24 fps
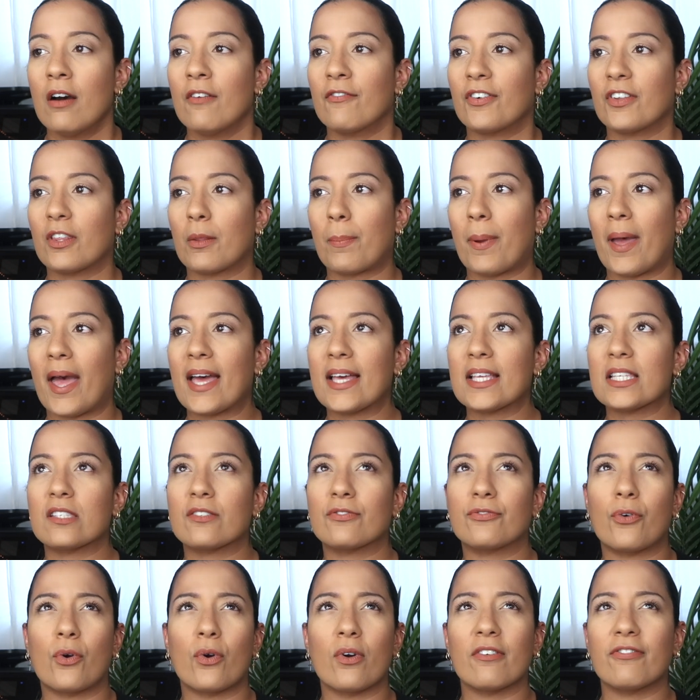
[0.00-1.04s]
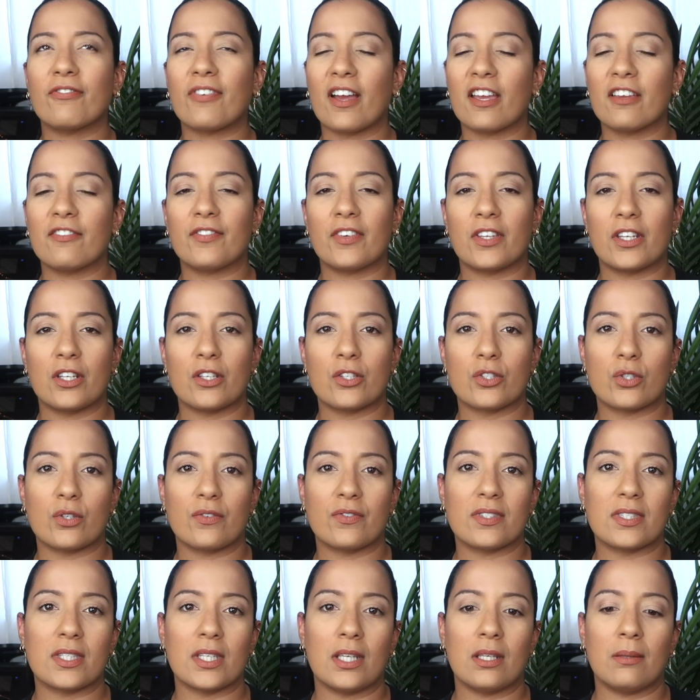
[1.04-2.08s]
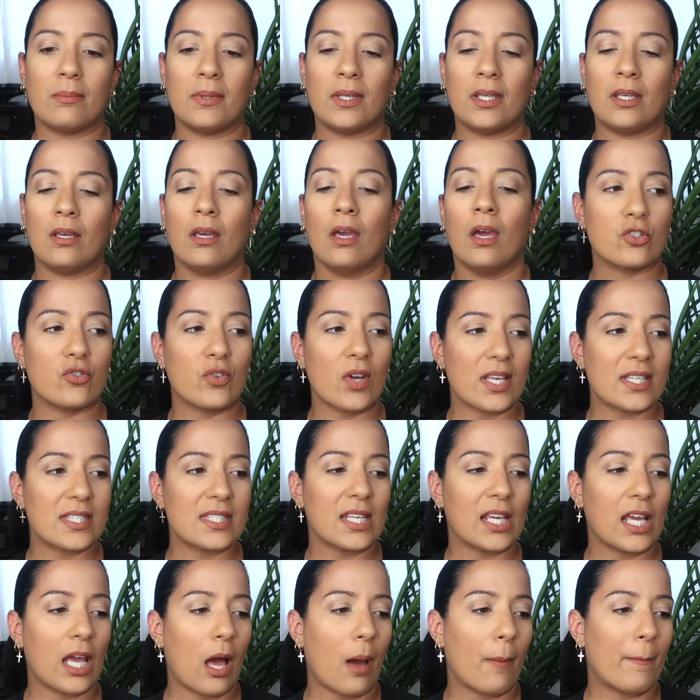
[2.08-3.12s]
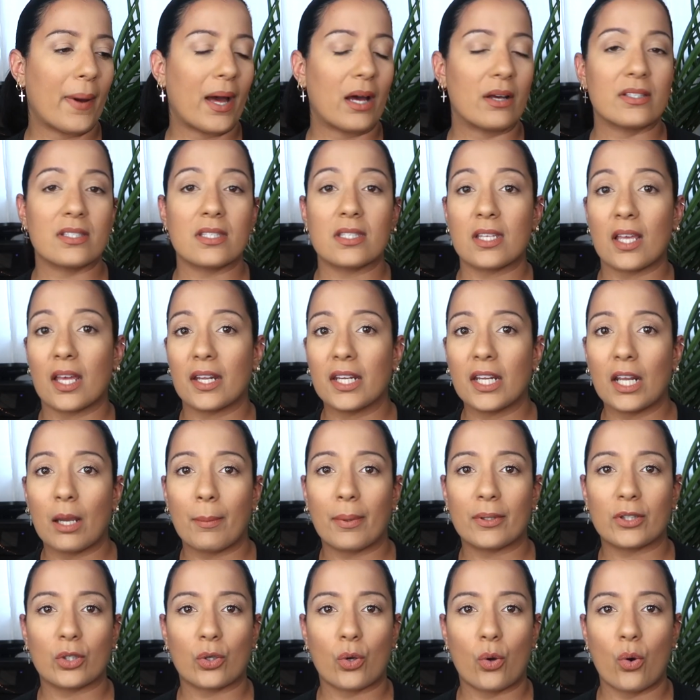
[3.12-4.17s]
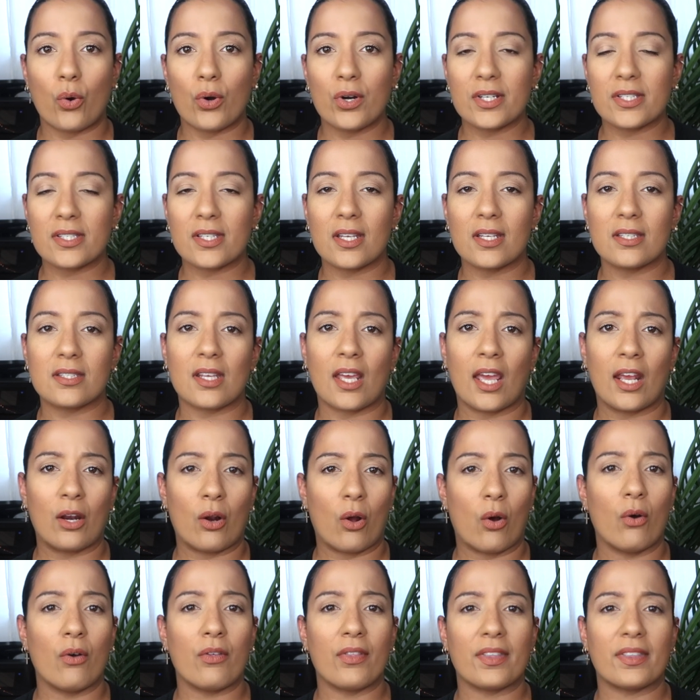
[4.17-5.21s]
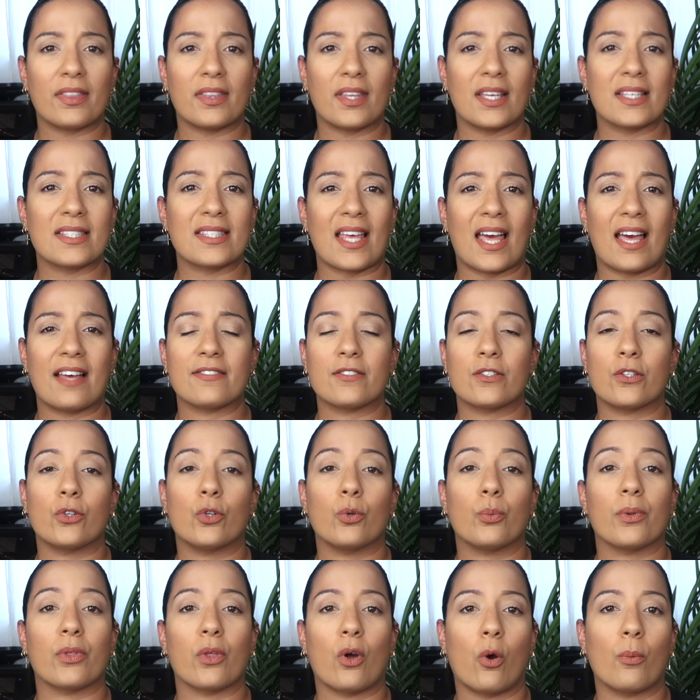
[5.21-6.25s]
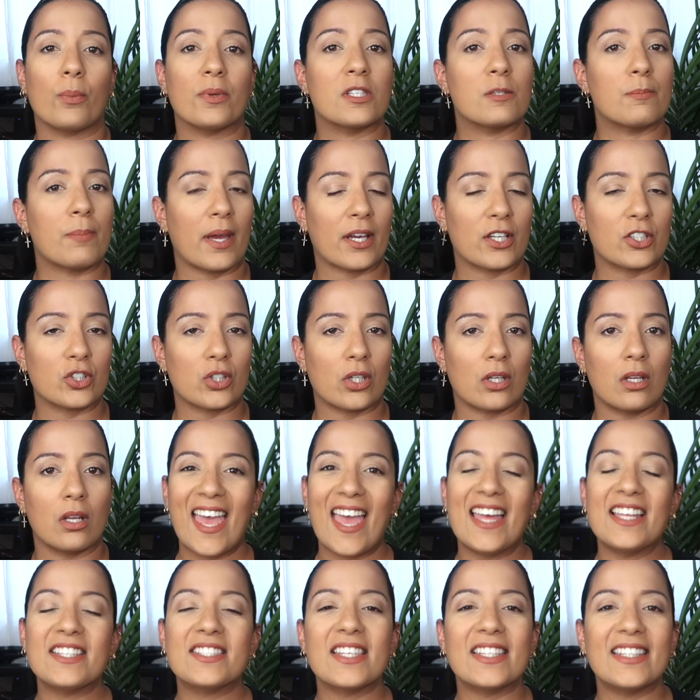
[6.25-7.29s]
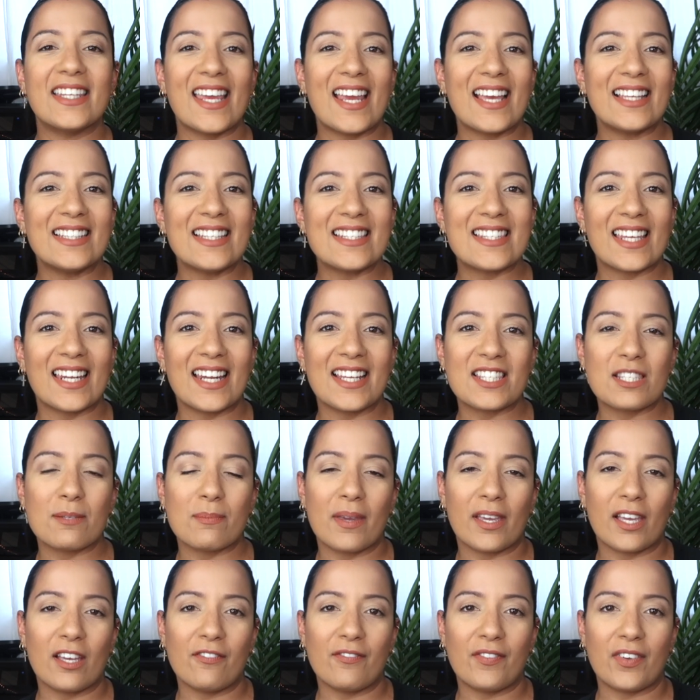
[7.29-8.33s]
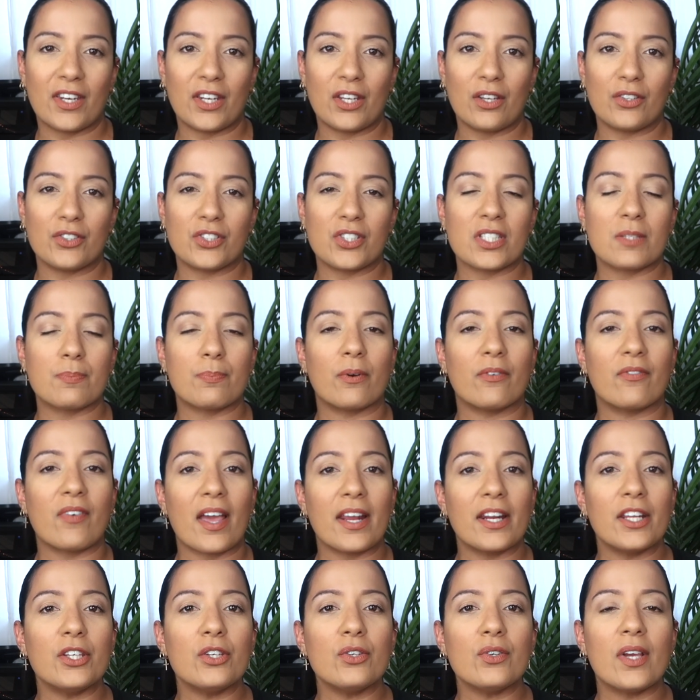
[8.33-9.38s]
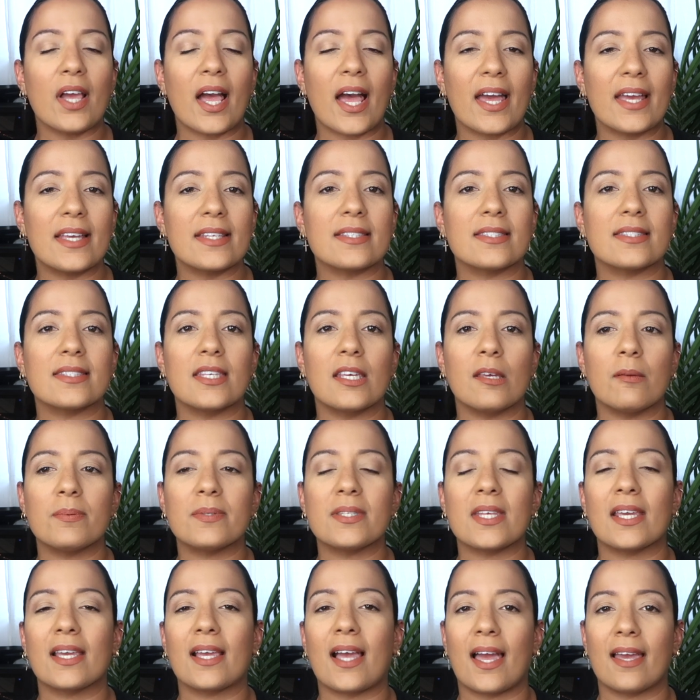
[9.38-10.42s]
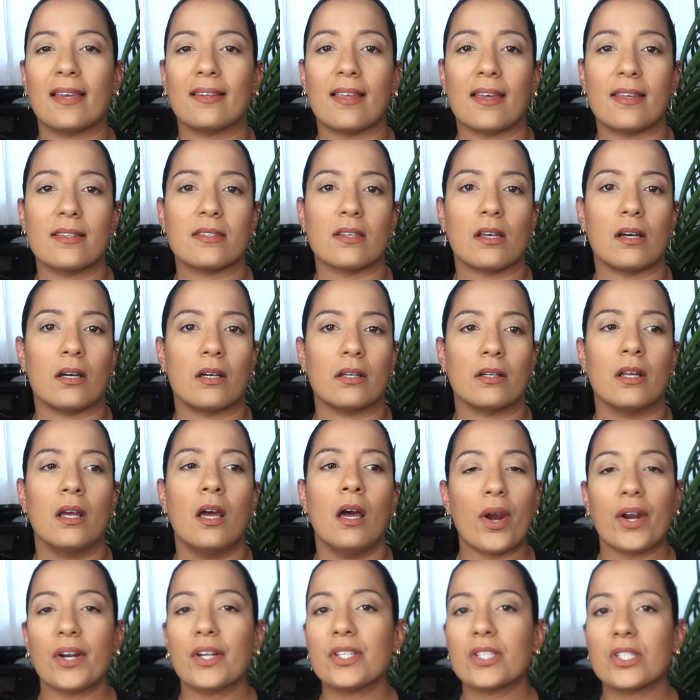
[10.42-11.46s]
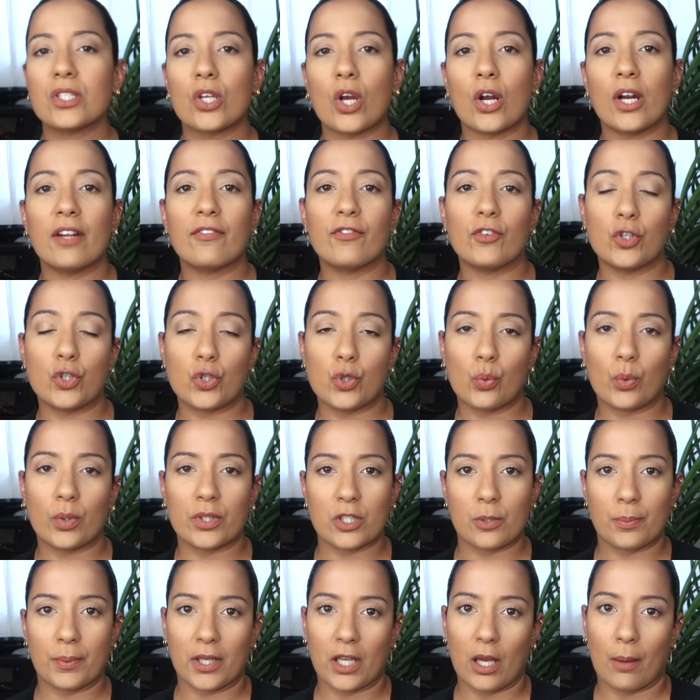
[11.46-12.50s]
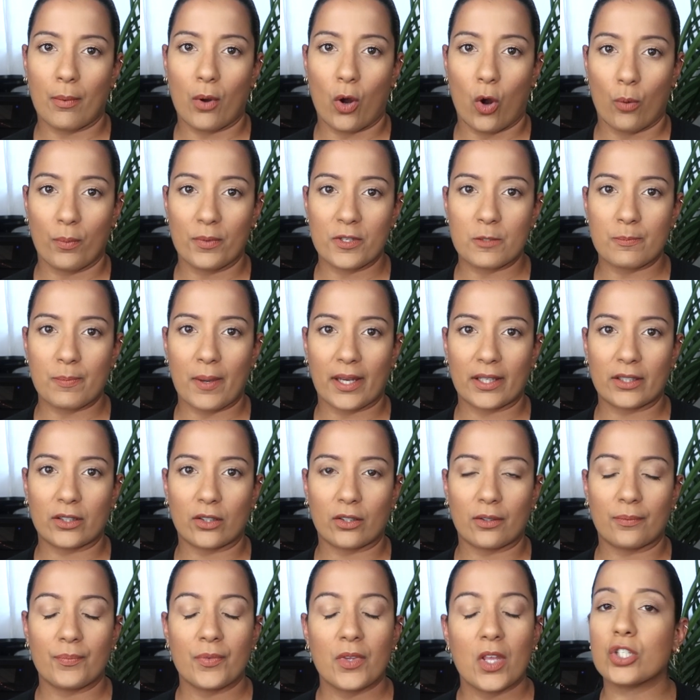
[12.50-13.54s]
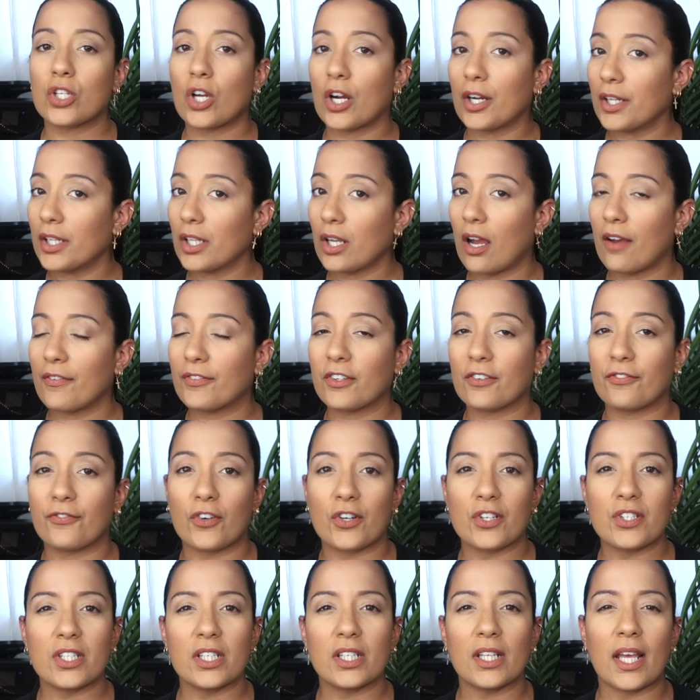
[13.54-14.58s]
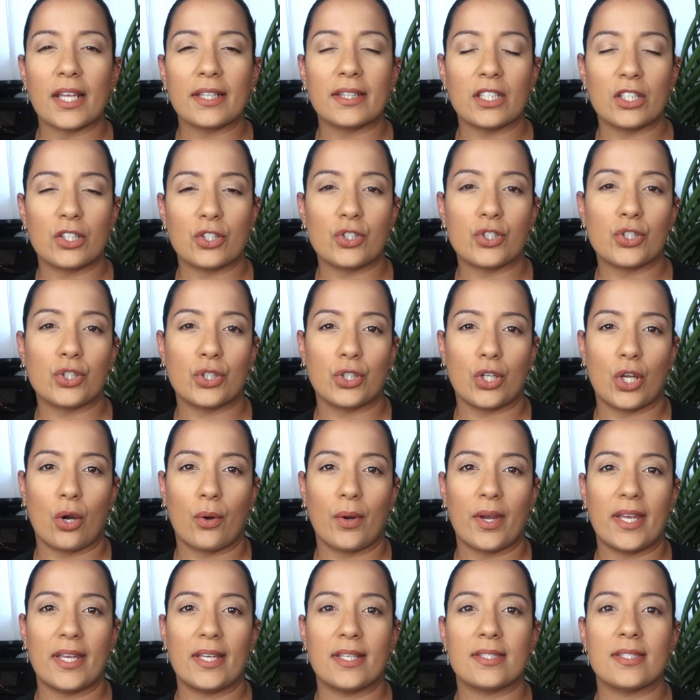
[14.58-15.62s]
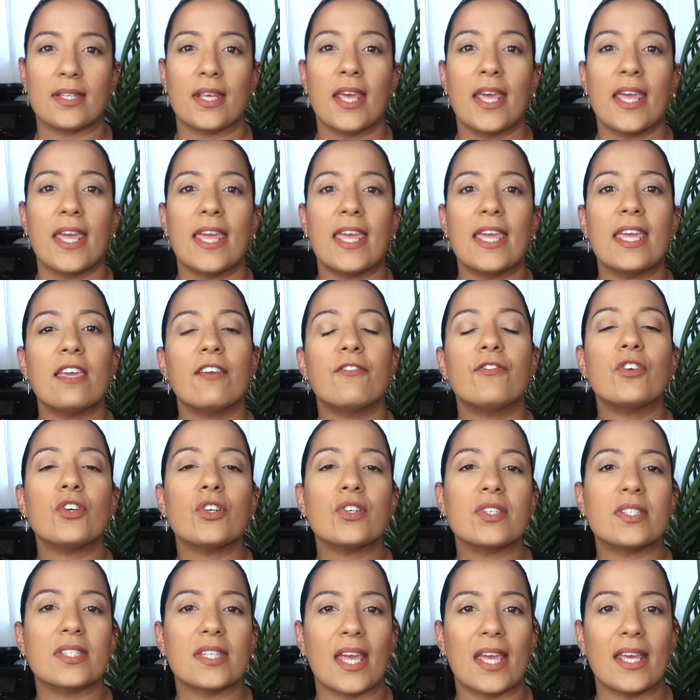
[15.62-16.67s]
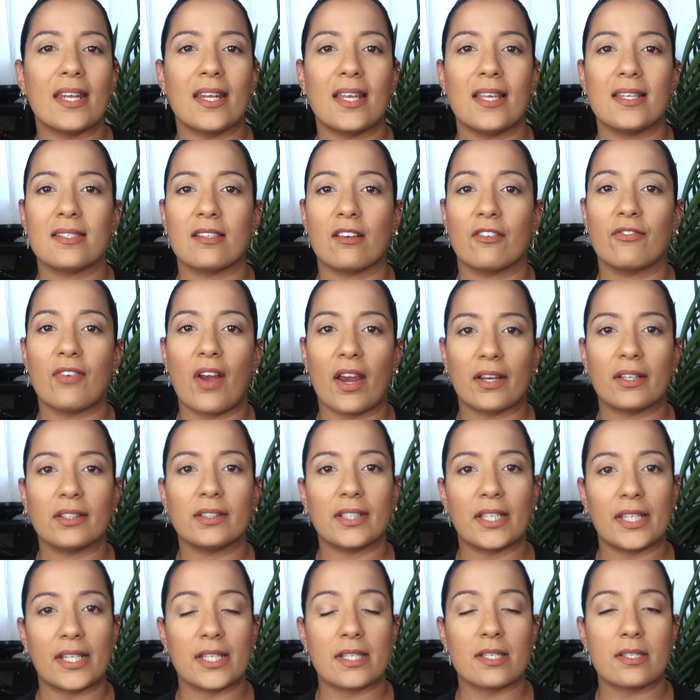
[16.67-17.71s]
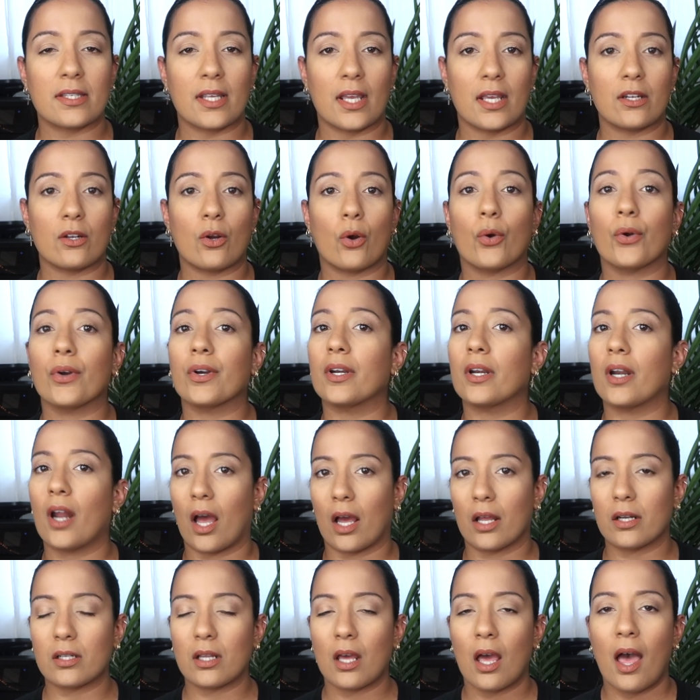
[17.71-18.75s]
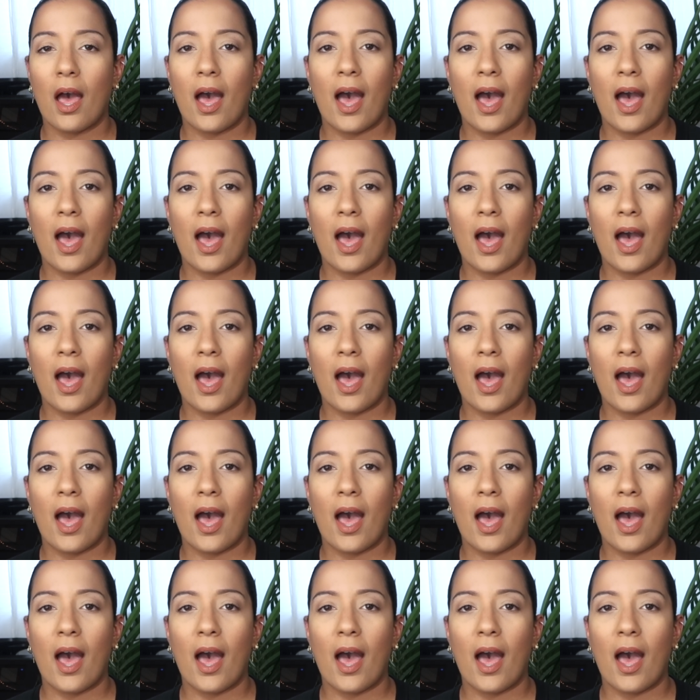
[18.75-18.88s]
For the past 4 or 5 videos, you've seen me stressing about studying about the courses and all the things that have to do with home inspection. And today I decided to make a video just providing you guys tips and guidelines on where to start if you do want to become a home inspector. Starting off, the first thing I think you should know is if your state is a regulated state or not.